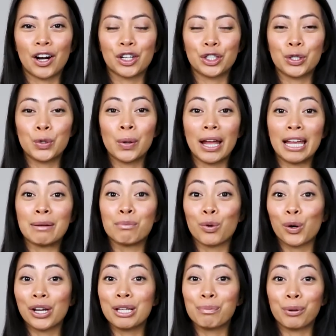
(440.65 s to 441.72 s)
Are you a
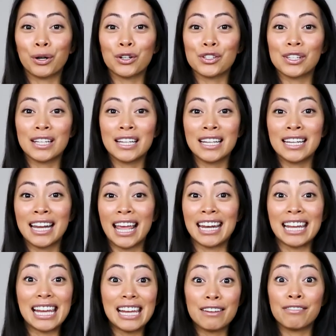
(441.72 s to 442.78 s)
morning person,
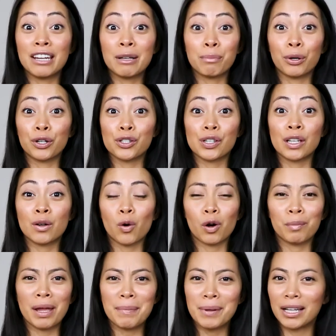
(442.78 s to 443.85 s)
an evening person,
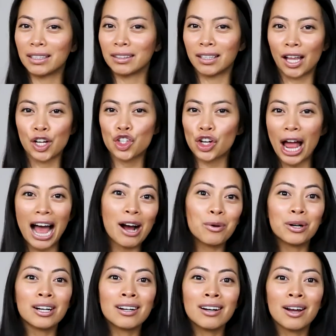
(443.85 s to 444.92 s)
or maybe a lunch
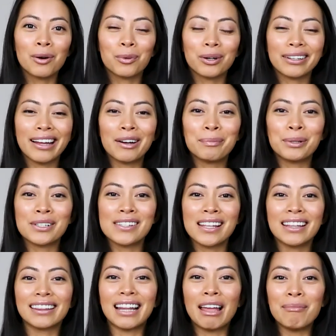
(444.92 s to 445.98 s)
hour workout
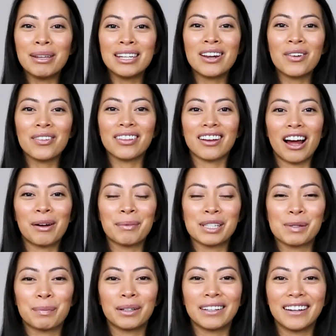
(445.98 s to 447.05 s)
person? Let me know in the
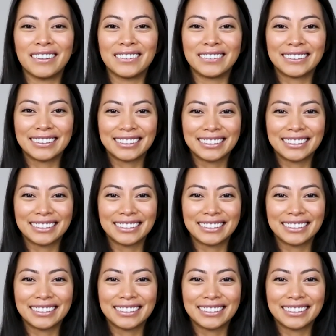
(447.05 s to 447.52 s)
comments below.